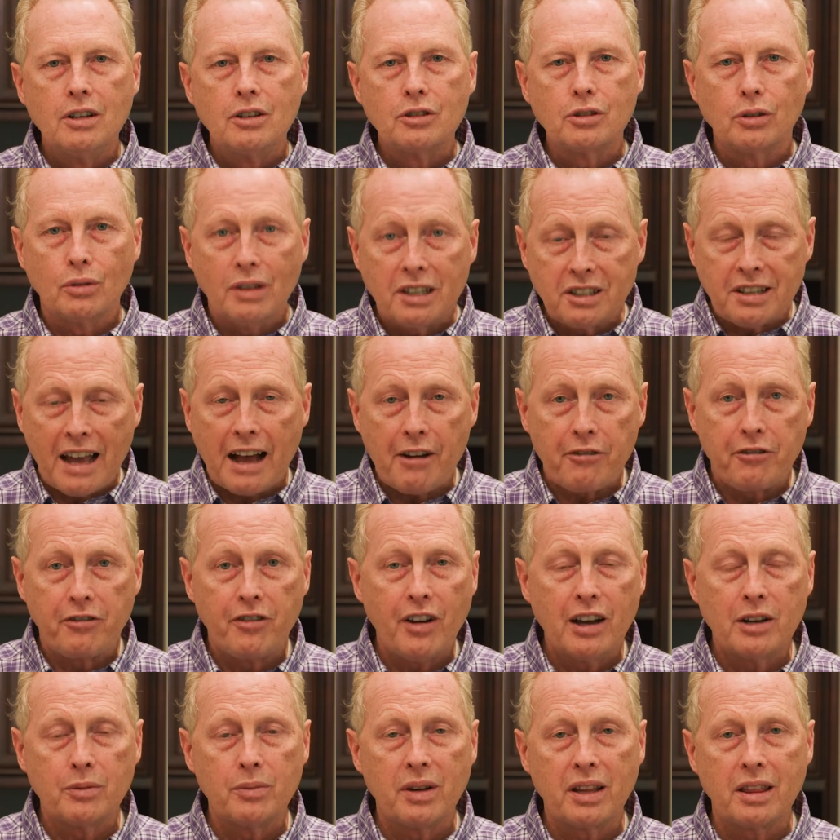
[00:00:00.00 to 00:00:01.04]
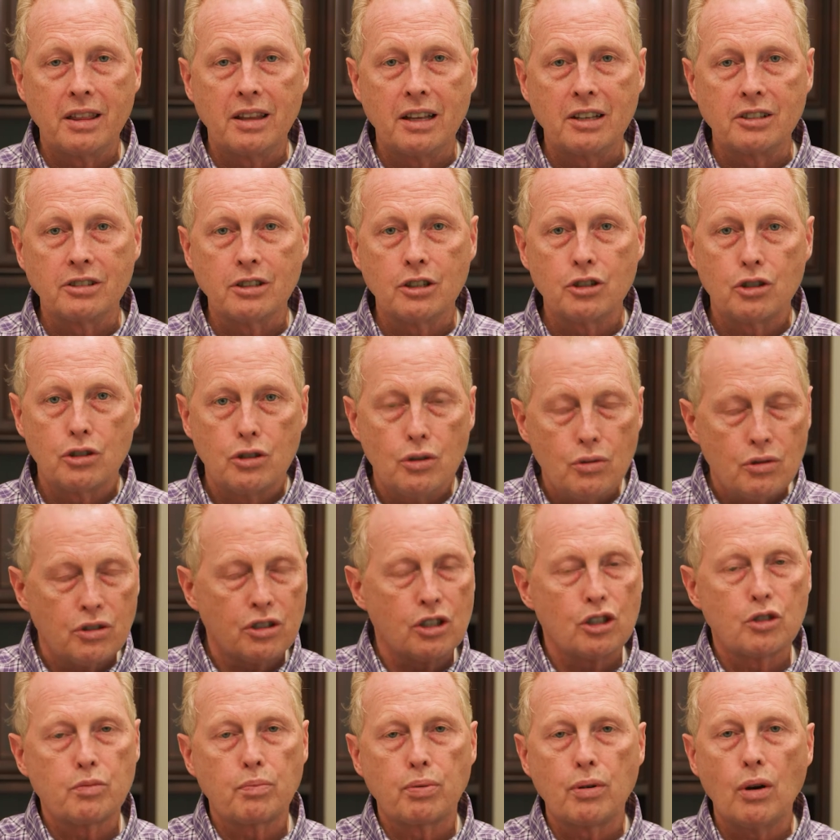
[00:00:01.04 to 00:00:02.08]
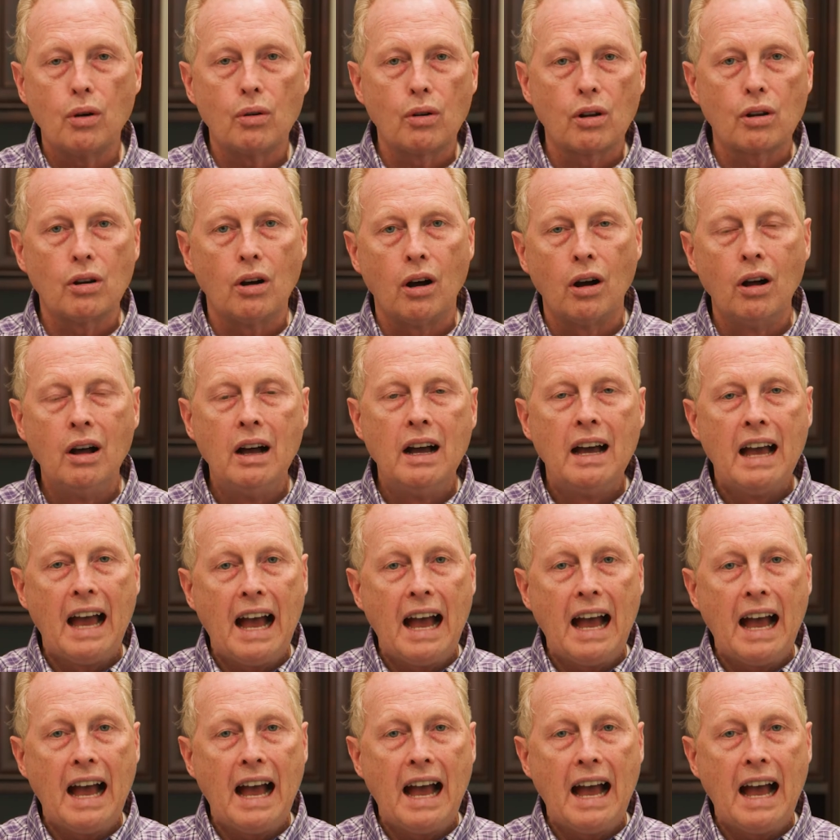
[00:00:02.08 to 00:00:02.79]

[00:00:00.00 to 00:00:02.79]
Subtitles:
So let's have fun with this. Let's use this protocol